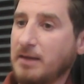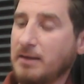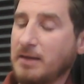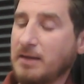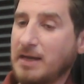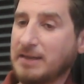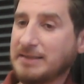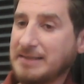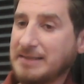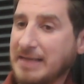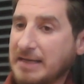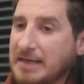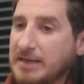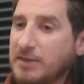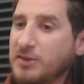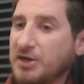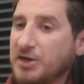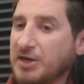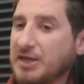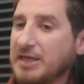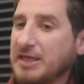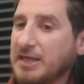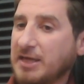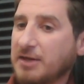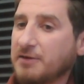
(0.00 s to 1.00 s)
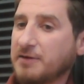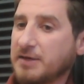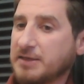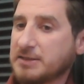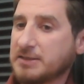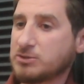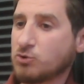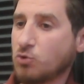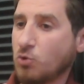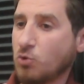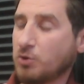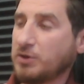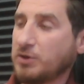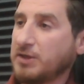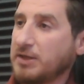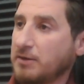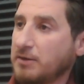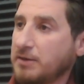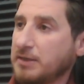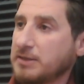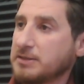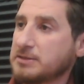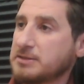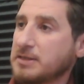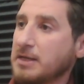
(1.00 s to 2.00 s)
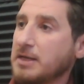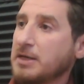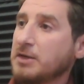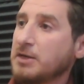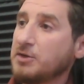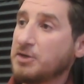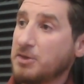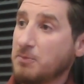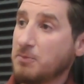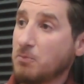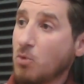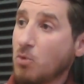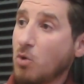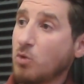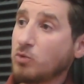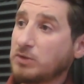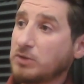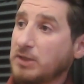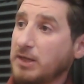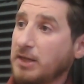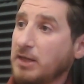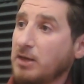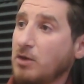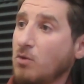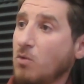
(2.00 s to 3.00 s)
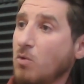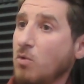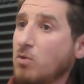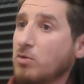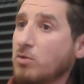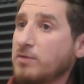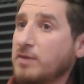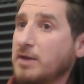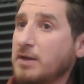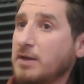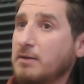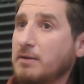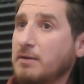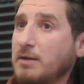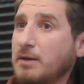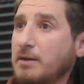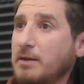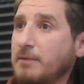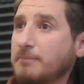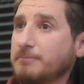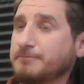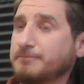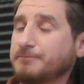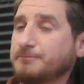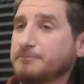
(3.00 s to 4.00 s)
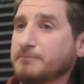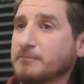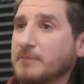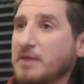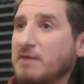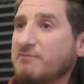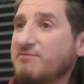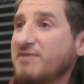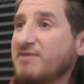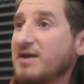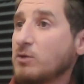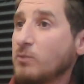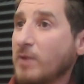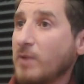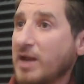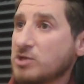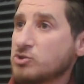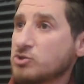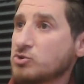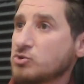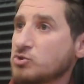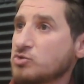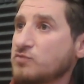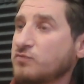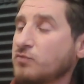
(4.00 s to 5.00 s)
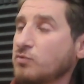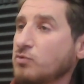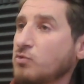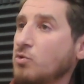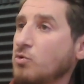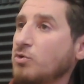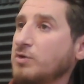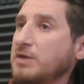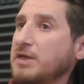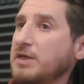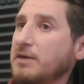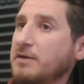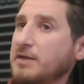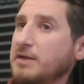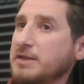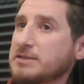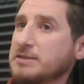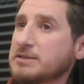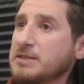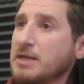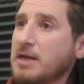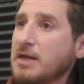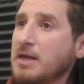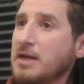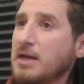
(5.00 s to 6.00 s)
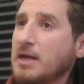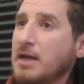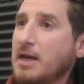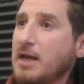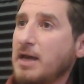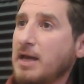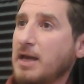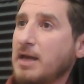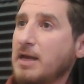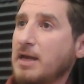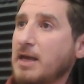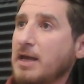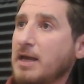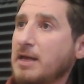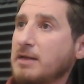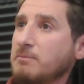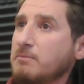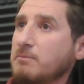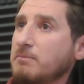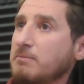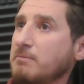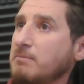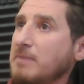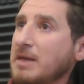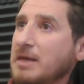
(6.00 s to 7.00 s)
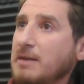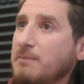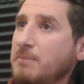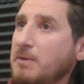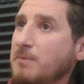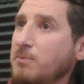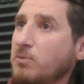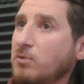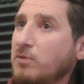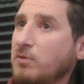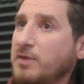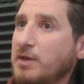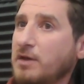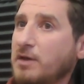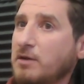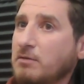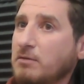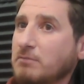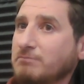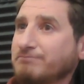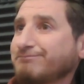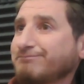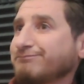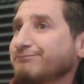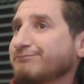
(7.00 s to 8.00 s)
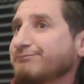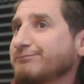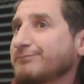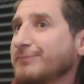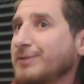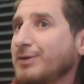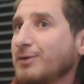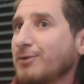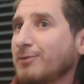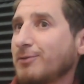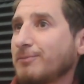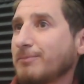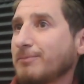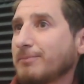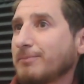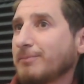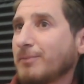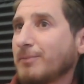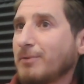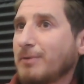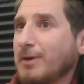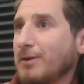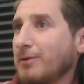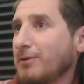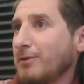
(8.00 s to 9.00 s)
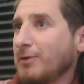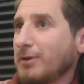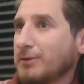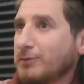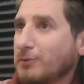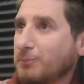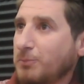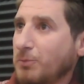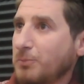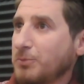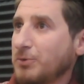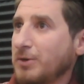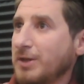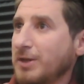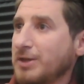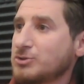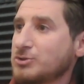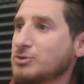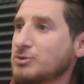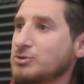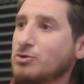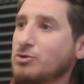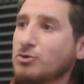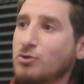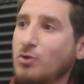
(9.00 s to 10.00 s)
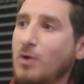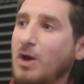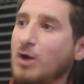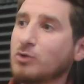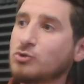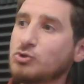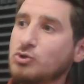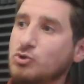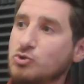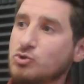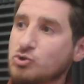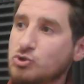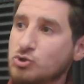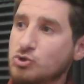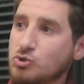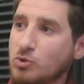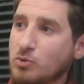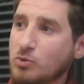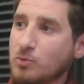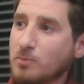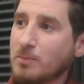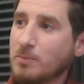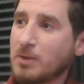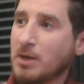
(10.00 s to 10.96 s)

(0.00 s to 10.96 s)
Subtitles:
attend their hearings, court hearings, remotely, or their evaluations for court hearings. And many people, they are, older population don't know how to use Zoom.